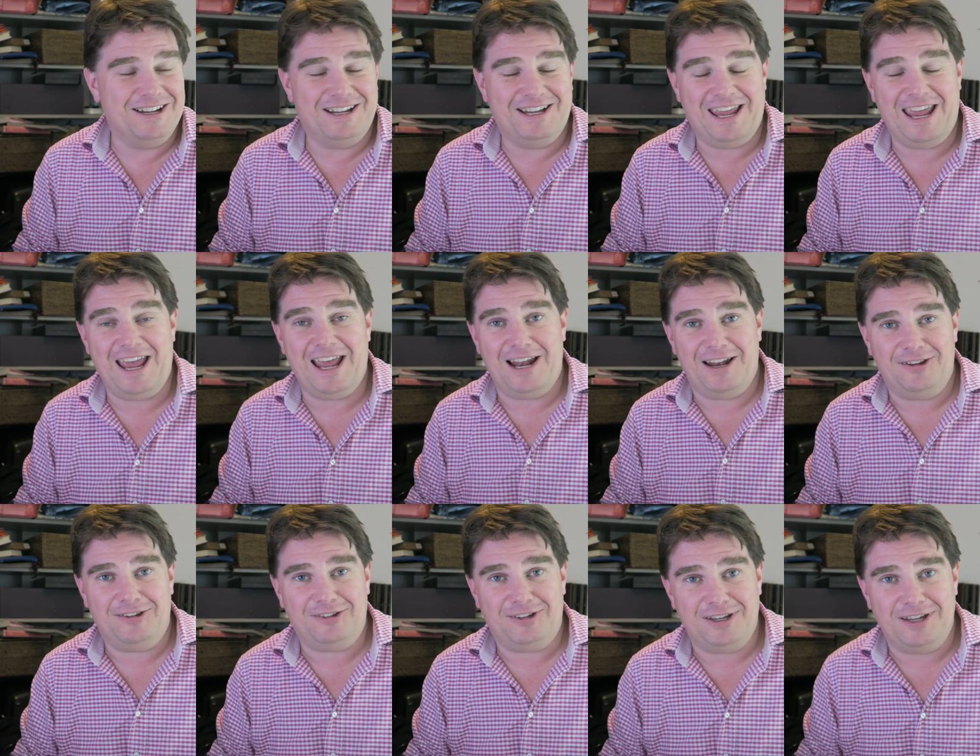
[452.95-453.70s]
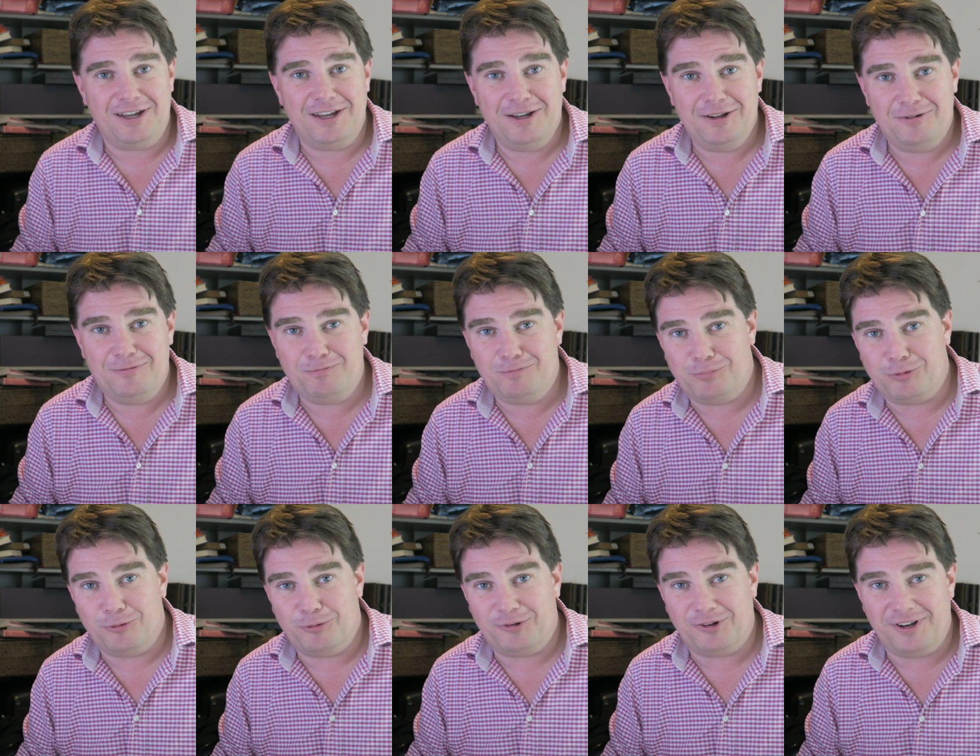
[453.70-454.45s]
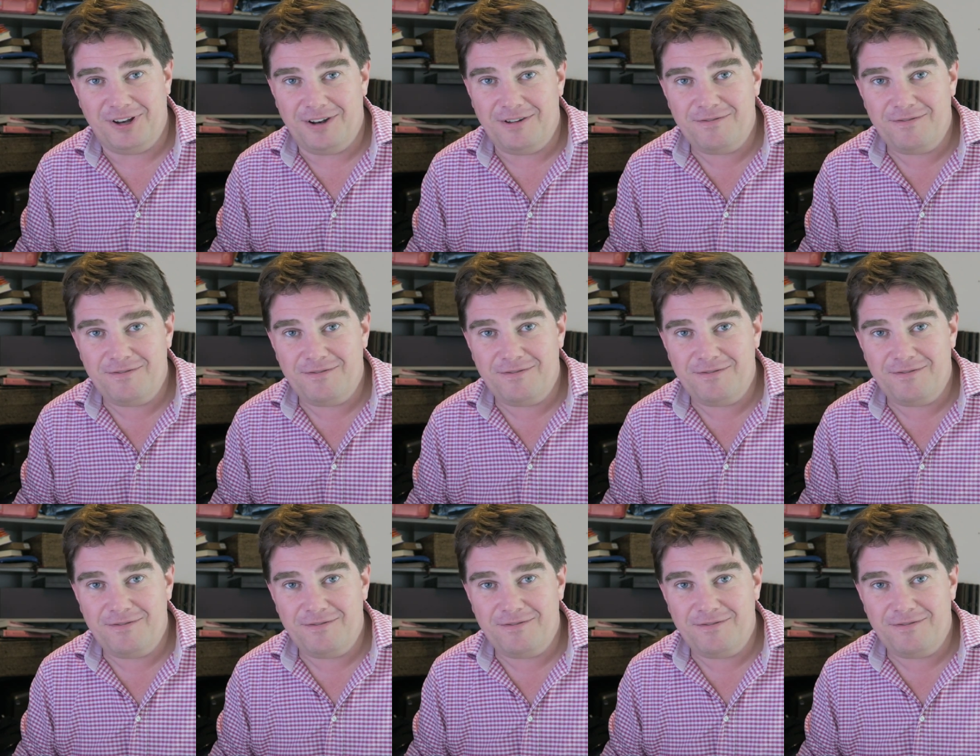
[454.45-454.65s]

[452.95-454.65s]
carelessly brought an